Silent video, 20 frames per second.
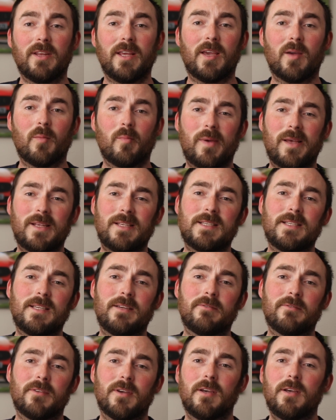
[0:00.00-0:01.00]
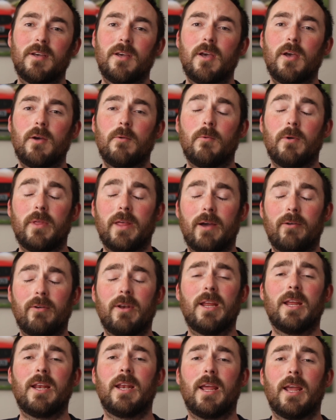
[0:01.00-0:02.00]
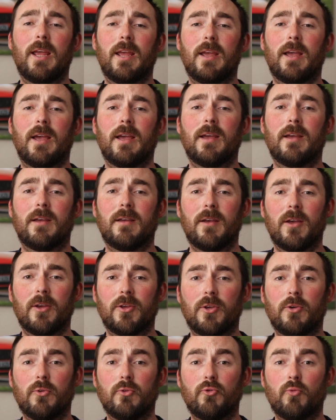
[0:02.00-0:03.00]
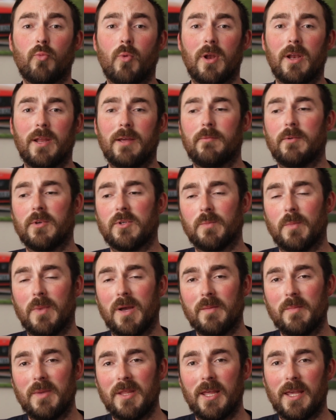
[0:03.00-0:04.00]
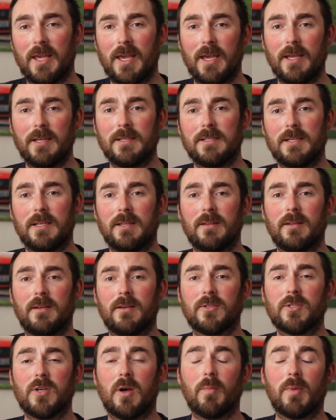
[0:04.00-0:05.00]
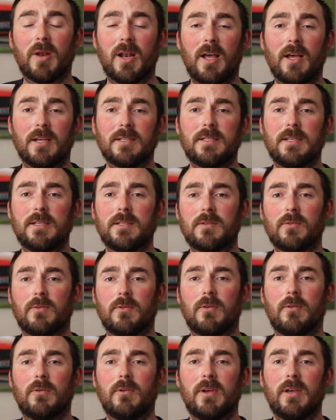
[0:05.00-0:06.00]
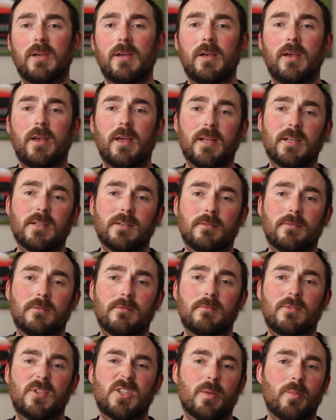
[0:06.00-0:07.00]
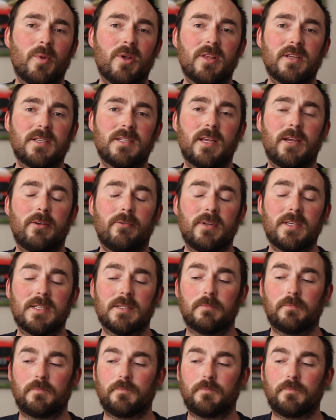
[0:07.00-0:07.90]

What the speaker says: competitive without needing a huge wallet, which might be the case in the top classes or in some other series.